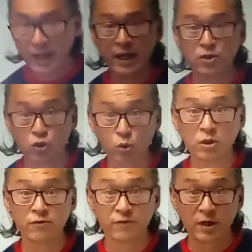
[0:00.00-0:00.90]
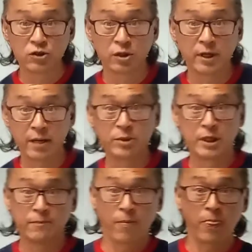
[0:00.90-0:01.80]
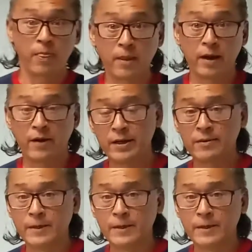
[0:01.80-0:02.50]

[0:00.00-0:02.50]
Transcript: a dual function lamp kit, all right?